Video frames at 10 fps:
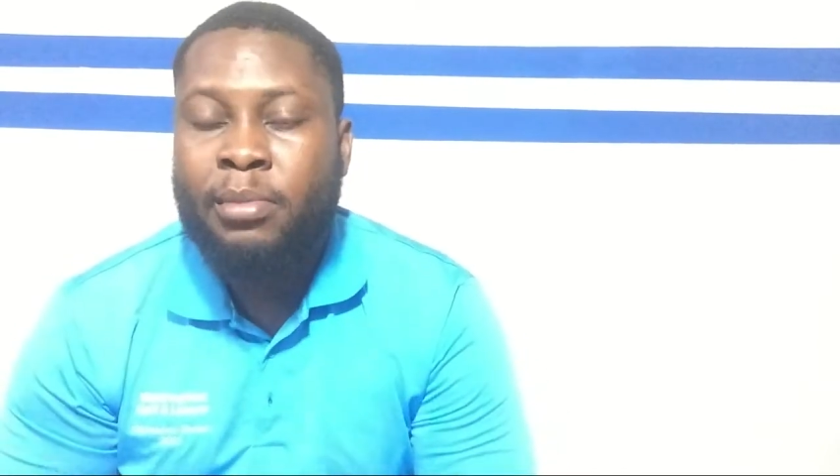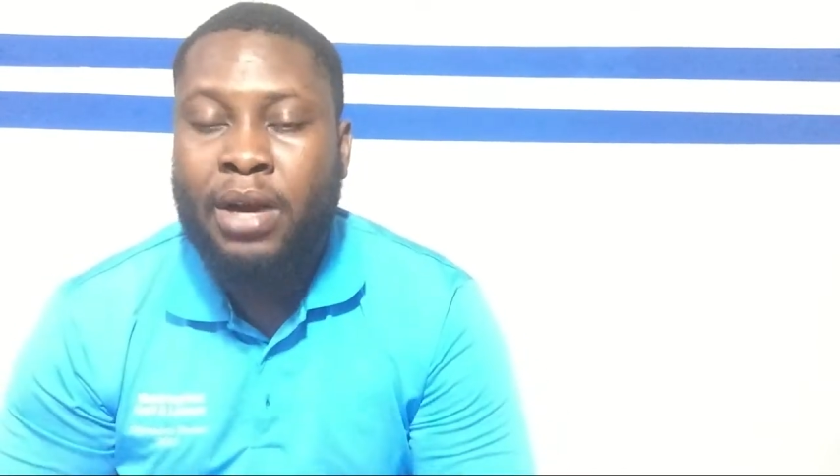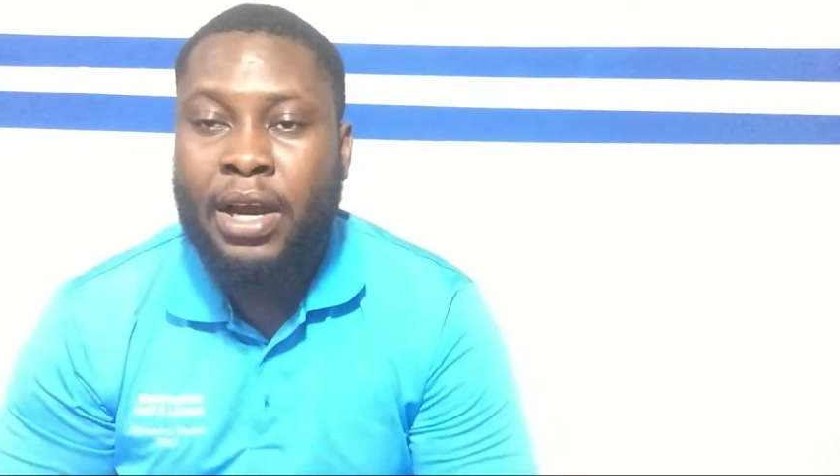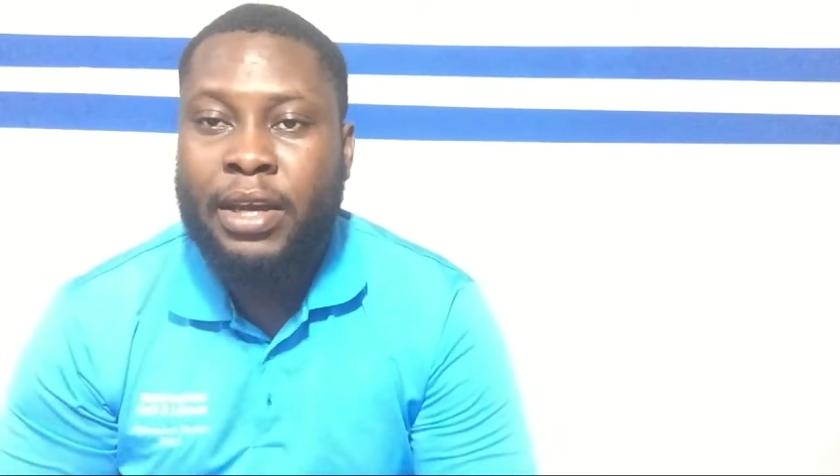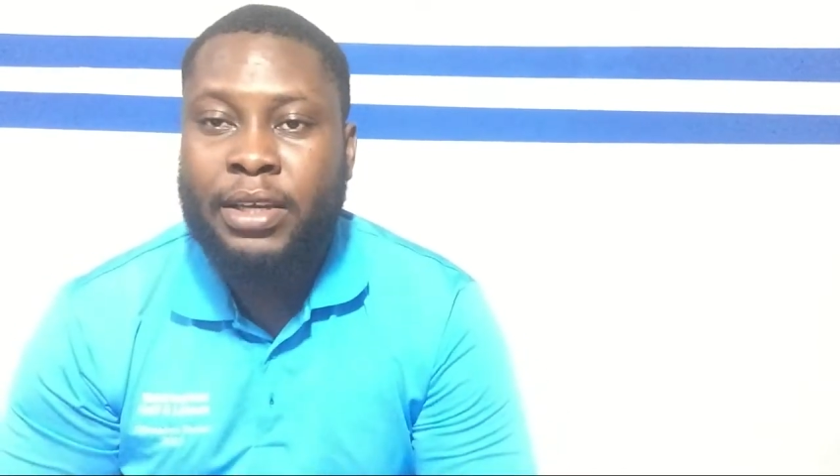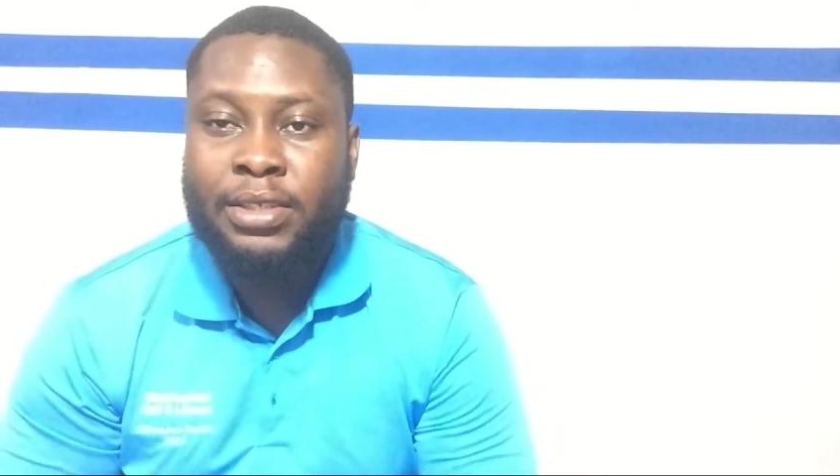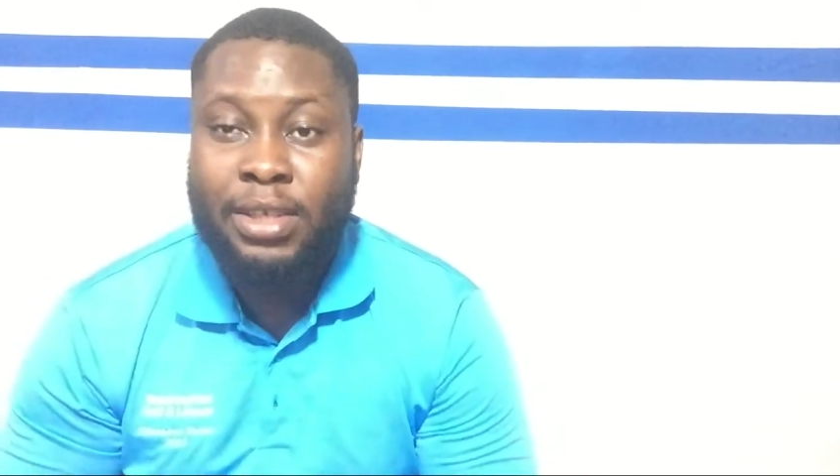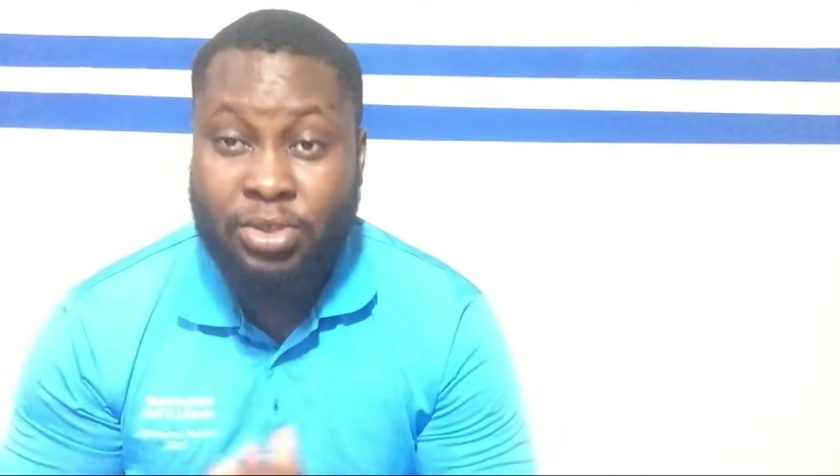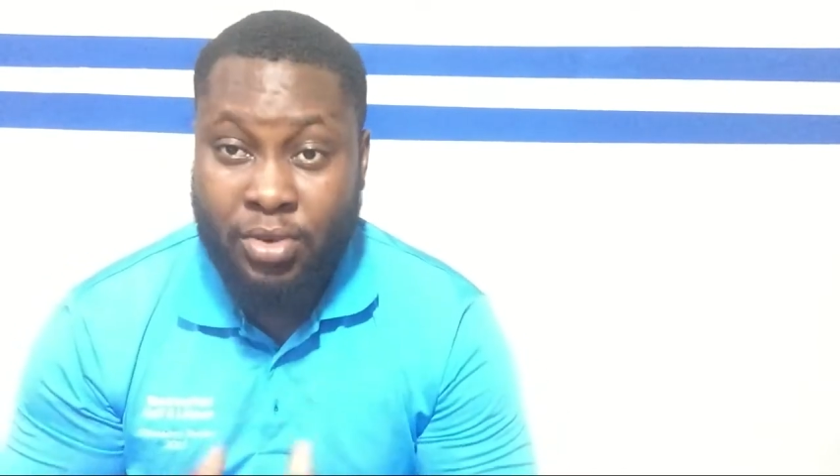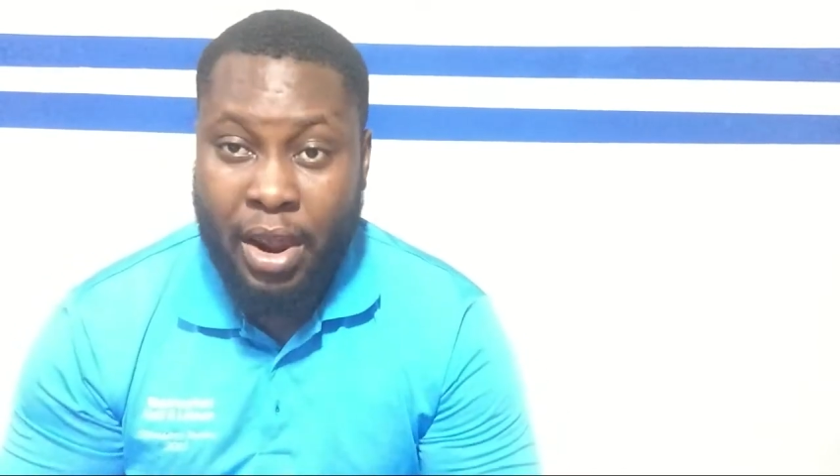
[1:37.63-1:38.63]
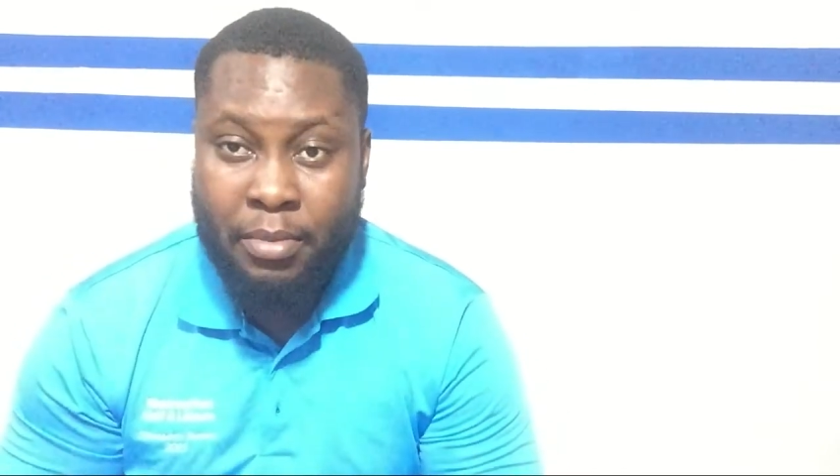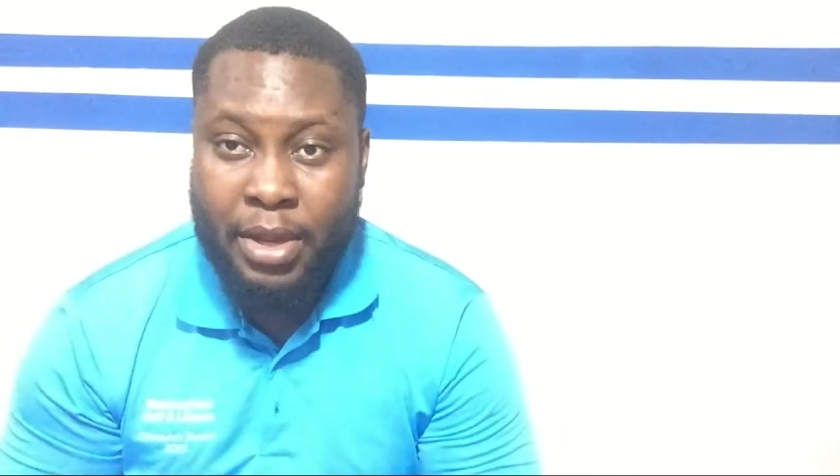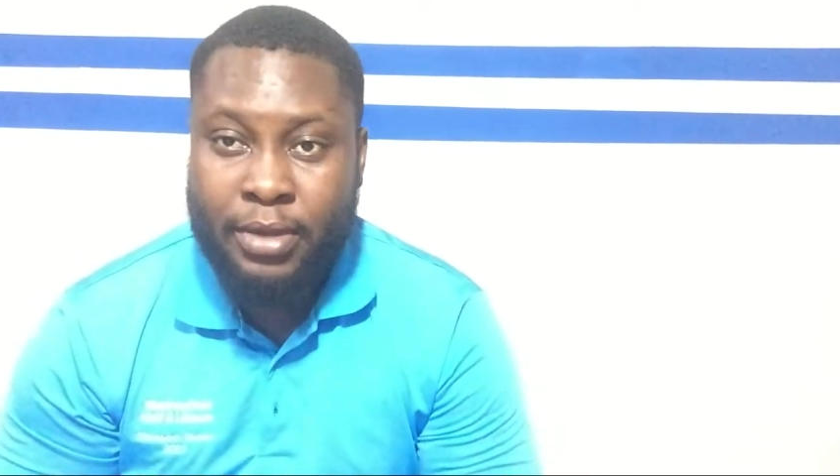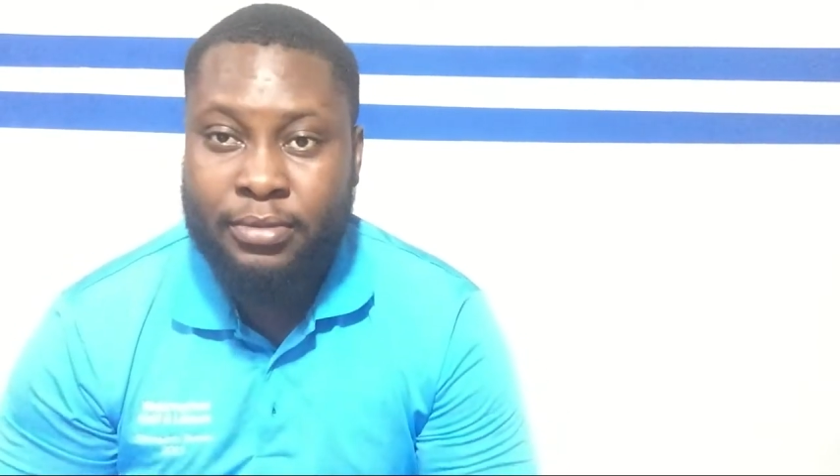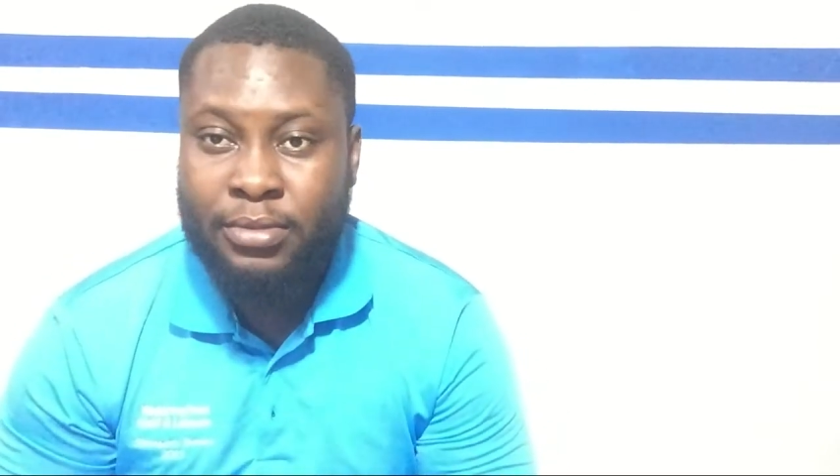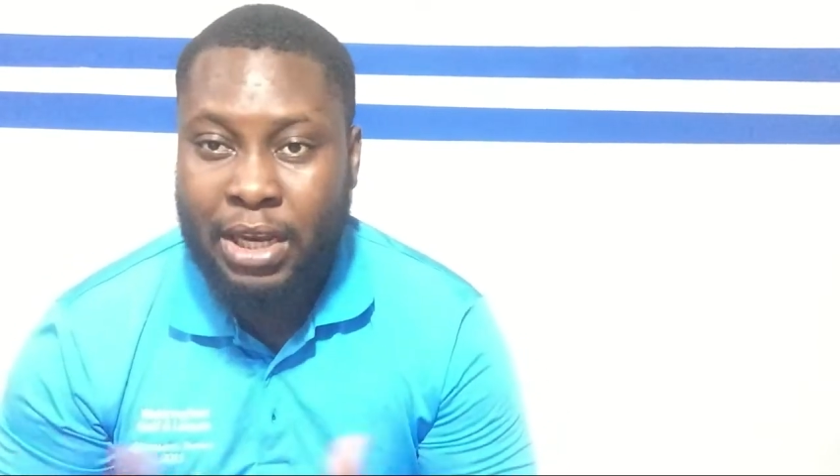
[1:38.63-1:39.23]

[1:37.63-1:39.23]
by subscribing.